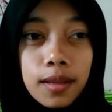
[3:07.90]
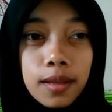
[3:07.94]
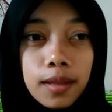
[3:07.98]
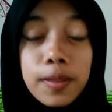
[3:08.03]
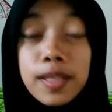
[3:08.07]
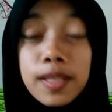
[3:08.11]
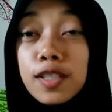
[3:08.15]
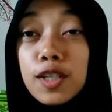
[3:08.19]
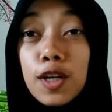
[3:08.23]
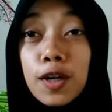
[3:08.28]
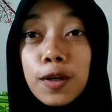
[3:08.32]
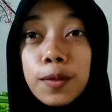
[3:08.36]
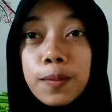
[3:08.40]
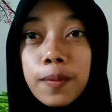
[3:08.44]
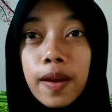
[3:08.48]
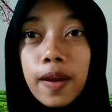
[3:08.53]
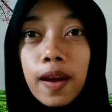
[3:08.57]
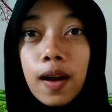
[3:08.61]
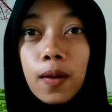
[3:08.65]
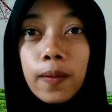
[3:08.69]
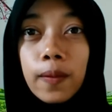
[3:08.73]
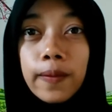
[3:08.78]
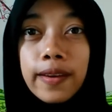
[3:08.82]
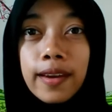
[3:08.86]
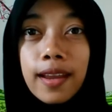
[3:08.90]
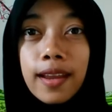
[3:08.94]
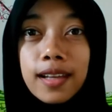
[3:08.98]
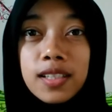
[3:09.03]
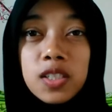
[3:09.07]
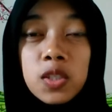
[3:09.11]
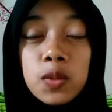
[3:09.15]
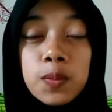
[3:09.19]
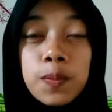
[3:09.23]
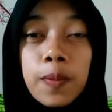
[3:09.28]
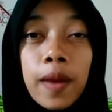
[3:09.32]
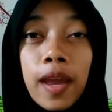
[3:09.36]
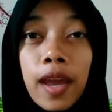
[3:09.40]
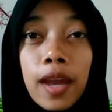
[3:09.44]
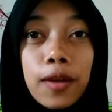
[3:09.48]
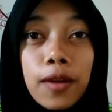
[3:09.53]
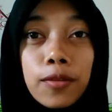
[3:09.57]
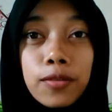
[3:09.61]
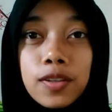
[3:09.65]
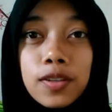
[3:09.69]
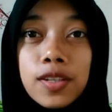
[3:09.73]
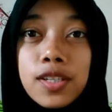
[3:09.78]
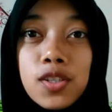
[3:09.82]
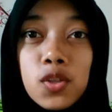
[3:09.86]
based on my own
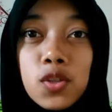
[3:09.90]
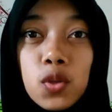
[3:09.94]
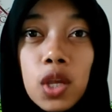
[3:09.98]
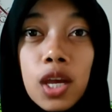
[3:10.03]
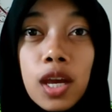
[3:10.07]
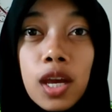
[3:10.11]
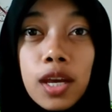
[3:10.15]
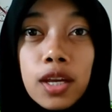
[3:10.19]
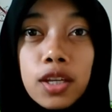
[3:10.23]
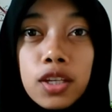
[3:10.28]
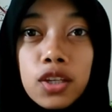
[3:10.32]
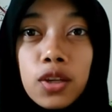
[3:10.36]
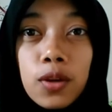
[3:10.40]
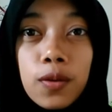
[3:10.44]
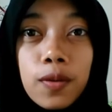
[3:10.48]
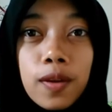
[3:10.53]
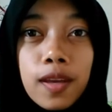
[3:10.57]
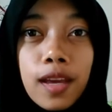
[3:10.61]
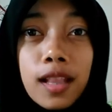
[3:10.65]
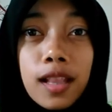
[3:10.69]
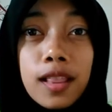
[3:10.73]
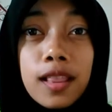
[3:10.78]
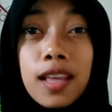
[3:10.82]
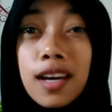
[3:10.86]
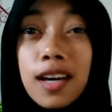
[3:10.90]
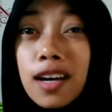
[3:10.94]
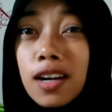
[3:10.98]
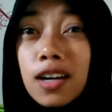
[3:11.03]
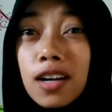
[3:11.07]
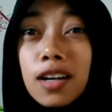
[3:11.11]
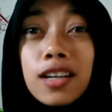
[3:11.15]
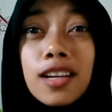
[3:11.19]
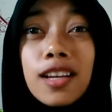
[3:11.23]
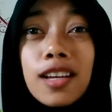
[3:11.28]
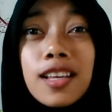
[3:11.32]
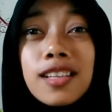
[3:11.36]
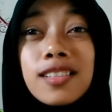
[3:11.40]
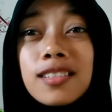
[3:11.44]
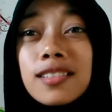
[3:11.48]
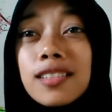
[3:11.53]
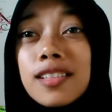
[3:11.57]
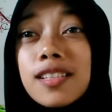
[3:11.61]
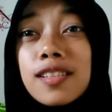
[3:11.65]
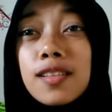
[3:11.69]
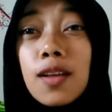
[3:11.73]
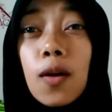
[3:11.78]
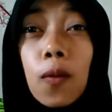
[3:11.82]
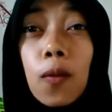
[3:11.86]
experience during I learn
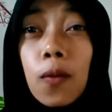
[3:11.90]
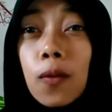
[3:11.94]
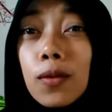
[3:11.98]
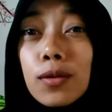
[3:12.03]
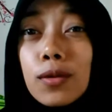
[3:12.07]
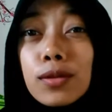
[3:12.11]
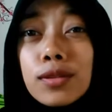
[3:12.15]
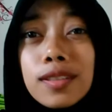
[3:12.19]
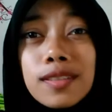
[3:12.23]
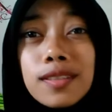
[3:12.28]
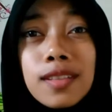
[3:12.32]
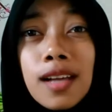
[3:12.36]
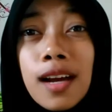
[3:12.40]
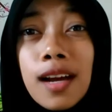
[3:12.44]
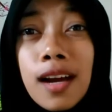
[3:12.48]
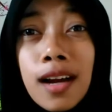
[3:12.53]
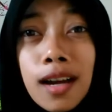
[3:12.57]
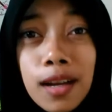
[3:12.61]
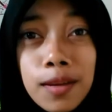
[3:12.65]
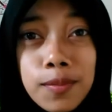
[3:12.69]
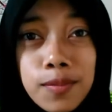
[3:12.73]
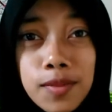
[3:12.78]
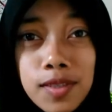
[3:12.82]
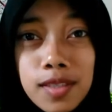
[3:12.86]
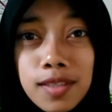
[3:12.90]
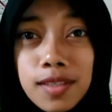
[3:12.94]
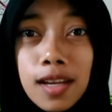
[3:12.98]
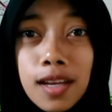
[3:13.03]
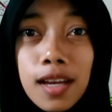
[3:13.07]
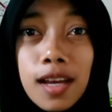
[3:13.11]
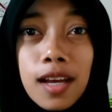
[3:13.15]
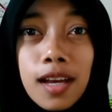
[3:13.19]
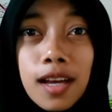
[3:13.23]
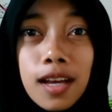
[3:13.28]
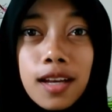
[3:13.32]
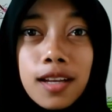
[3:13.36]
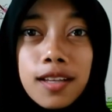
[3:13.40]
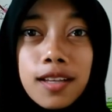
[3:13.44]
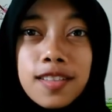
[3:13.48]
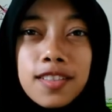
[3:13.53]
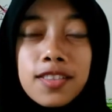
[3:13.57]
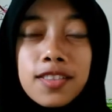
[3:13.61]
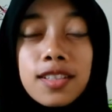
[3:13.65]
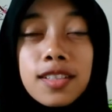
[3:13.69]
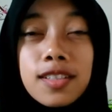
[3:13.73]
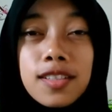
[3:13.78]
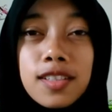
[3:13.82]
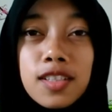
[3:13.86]
English all the times
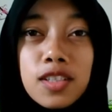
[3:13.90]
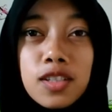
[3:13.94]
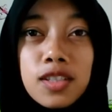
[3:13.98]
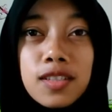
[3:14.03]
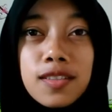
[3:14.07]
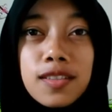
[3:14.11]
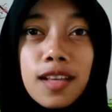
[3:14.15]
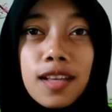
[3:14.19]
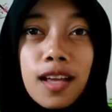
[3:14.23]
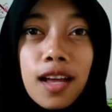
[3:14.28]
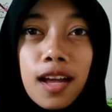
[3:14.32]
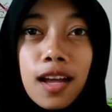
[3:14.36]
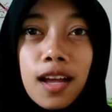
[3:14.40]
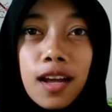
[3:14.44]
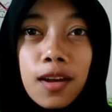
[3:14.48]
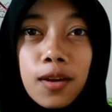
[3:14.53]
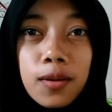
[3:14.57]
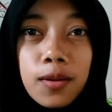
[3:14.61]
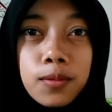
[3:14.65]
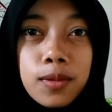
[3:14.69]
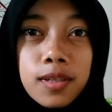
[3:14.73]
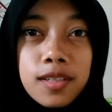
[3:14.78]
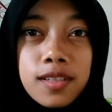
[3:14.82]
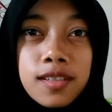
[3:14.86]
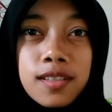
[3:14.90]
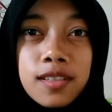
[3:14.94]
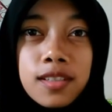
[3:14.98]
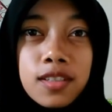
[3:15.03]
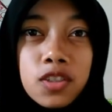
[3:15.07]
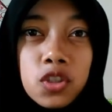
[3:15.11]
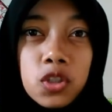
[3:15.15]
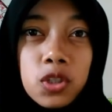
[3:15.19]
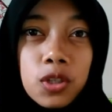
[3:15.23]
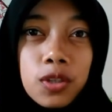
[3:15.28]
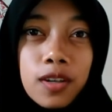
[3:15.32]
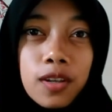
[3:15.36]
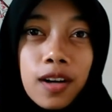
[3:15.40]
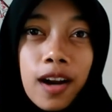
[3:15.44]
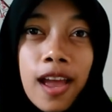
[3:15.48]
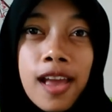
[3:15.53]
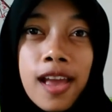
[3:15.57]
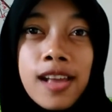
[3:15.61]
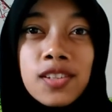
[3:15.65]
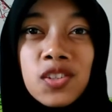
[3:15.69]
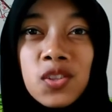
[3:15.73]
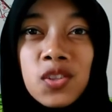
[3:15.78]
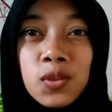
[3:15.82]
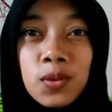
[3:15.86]
since I was in junior
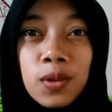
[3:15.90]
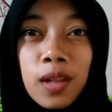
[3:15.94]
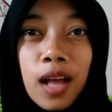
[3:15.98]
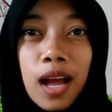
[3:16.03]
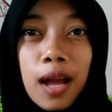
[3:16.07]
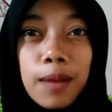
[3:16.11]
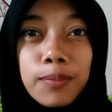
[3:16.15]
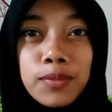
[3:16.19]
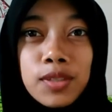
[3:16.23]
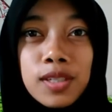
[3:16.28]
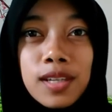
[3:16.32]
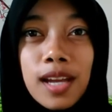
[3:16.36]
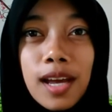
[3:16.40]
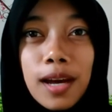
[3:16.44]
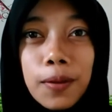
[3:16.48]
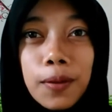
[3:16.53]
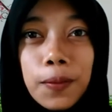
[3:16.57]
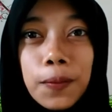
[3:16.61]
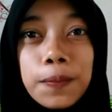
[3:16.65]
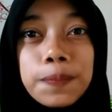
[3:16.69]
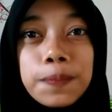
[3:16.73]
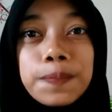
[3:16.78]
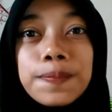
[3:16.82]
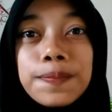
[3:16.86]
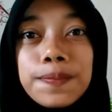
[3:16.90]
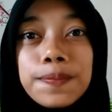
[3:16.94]
high school up to now.